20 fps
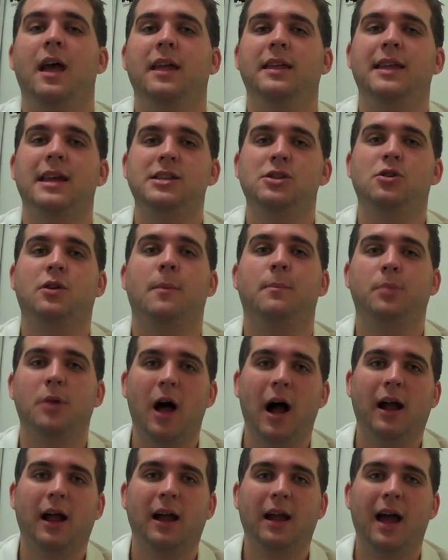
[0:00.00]
Yes, you can
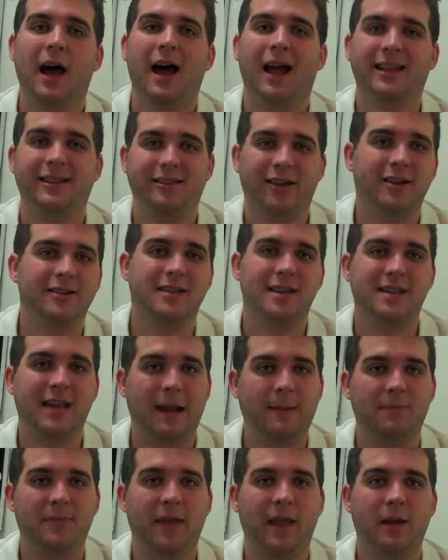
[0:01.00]
block a guy, does the
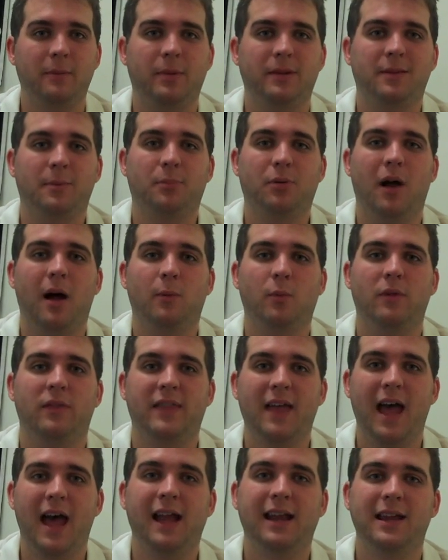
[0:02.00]
same thing, but the problem with
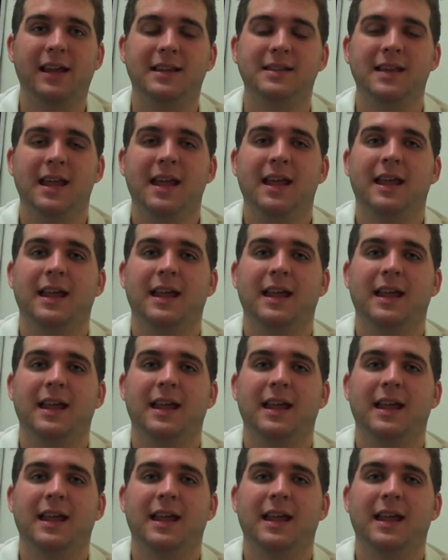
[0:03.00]
that is